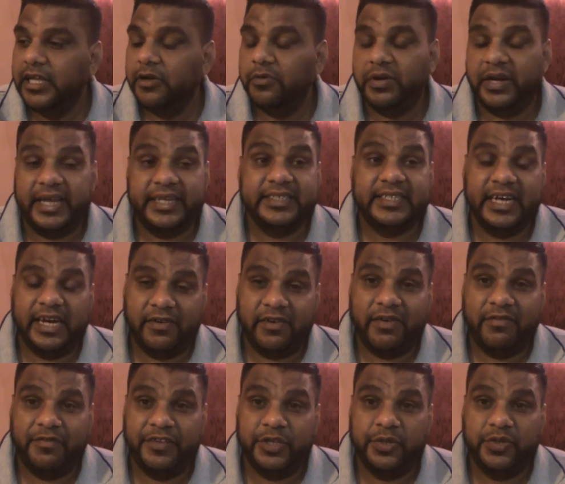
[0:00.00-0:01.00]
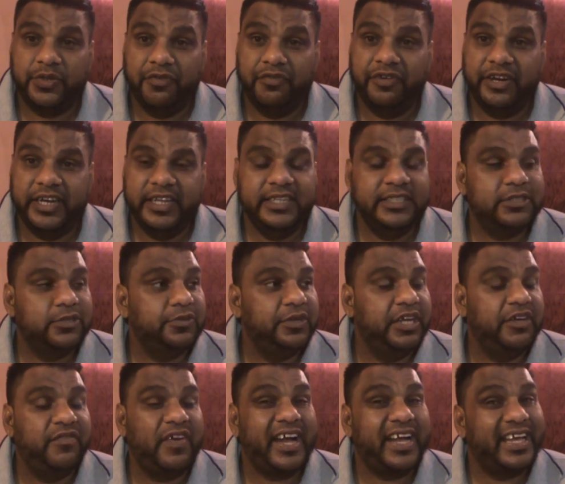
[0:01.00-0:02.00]
But I say I have a video to release. So
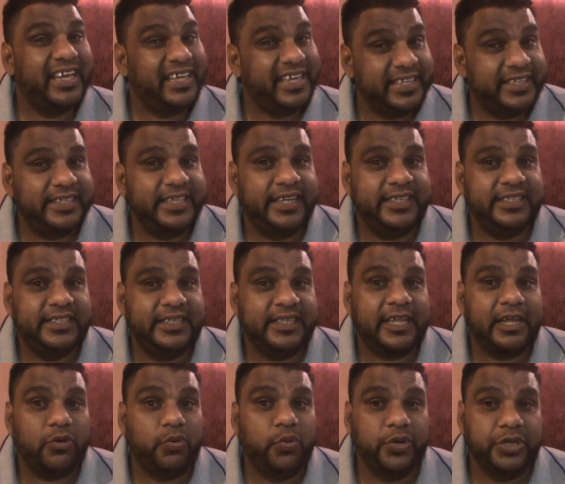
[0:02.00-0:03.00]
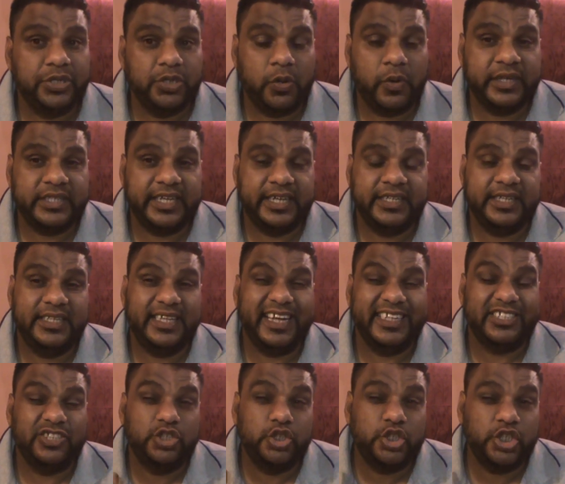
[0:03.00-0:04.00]
if I can get it edited, I'll go in now and edit
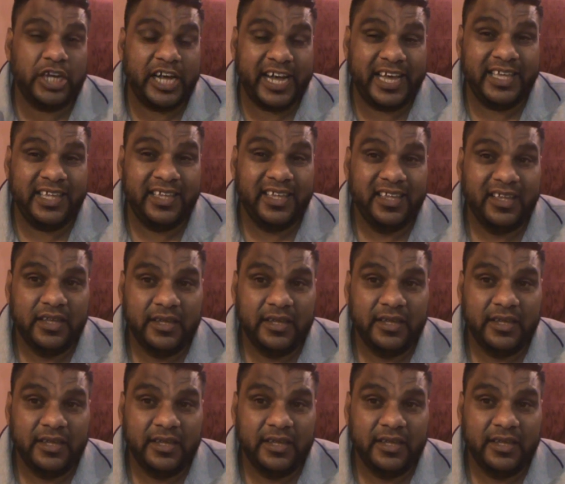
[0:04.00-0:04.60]
and try.